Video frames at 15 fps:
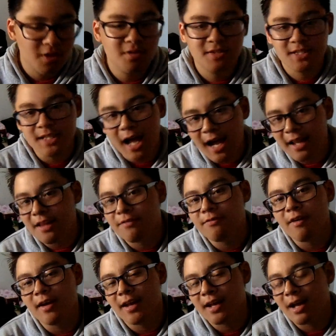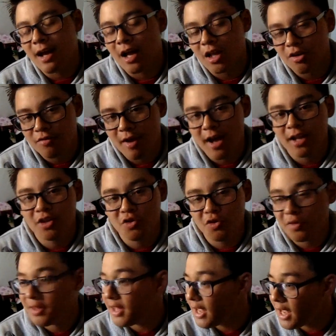You signed the fucking contract,
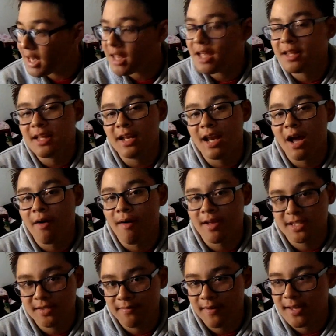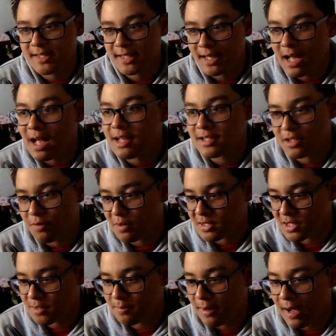you're the idiot that now has to face the
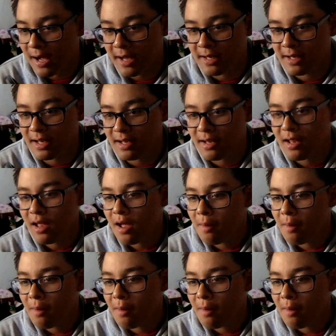consequences behind it.